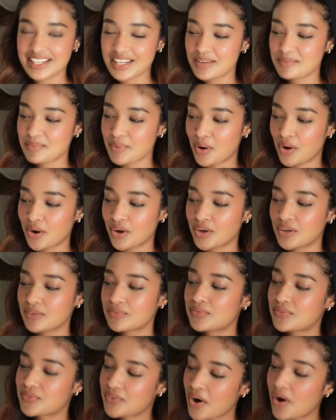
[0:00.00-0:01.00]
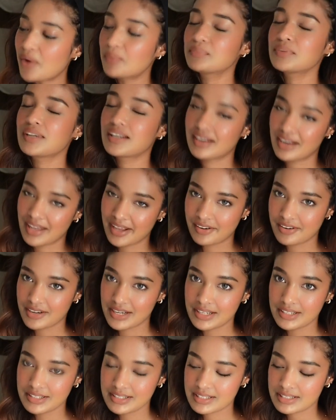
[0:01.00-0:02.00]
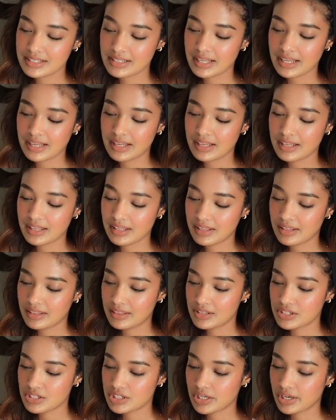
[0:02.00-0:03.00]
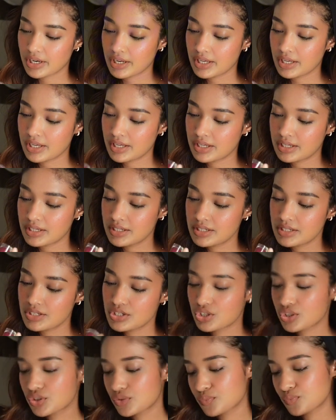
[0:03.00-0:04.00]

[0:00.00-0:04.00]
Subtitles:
lip oil from Clarins in the shade